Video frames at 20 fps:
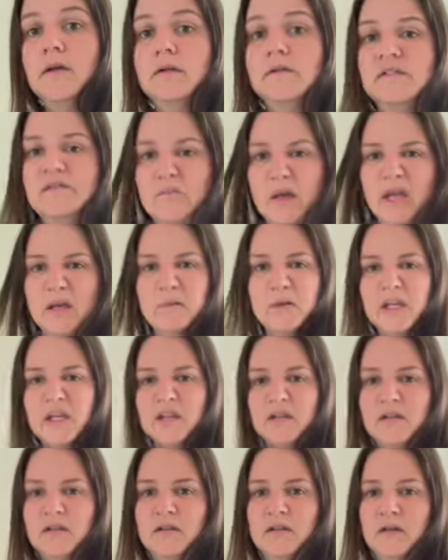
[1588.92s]
maybe.
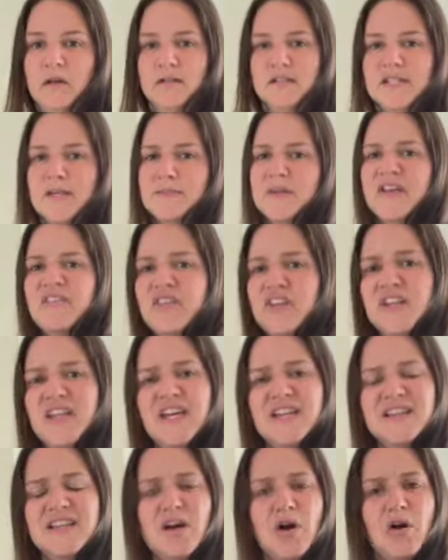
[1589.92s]
Except I feel like
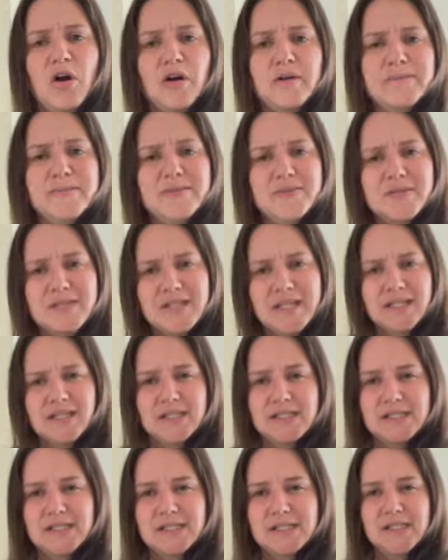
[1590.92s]
the arms, like the
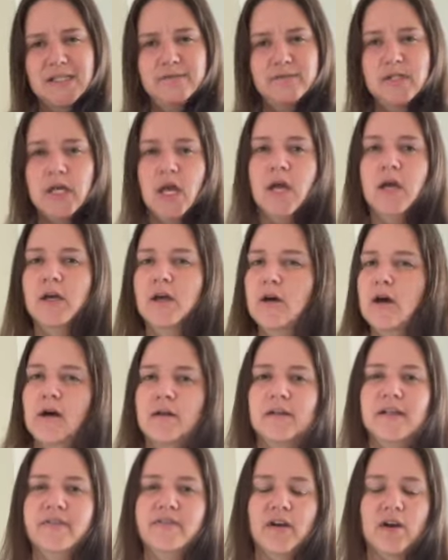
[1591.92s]
sleeves,
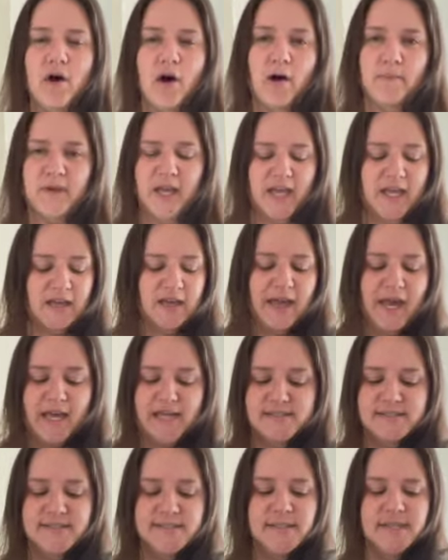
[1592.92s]
leave a comment,
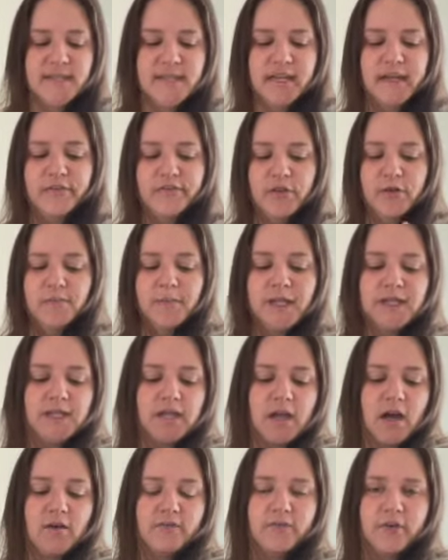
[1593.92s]
guys. If you made the
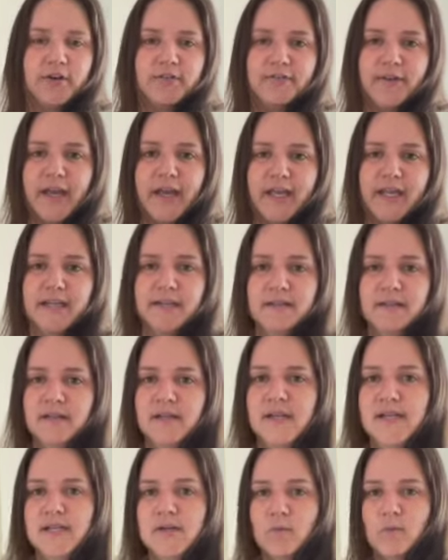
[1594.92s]
comfort fade,
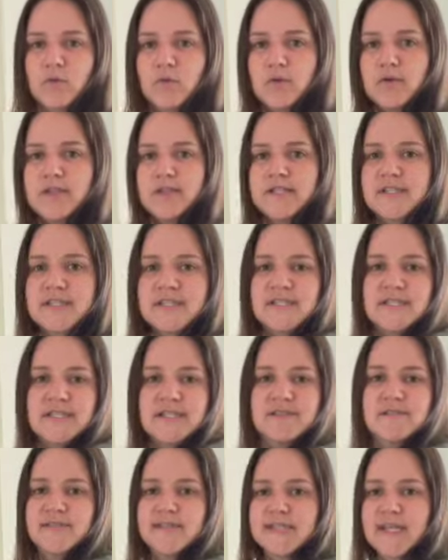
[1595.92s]
were the
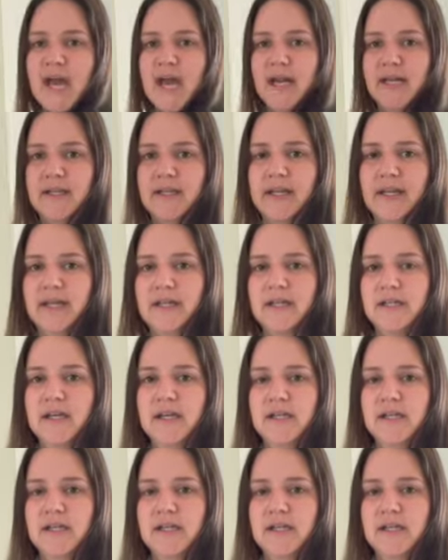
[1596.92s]
sleeves kind of like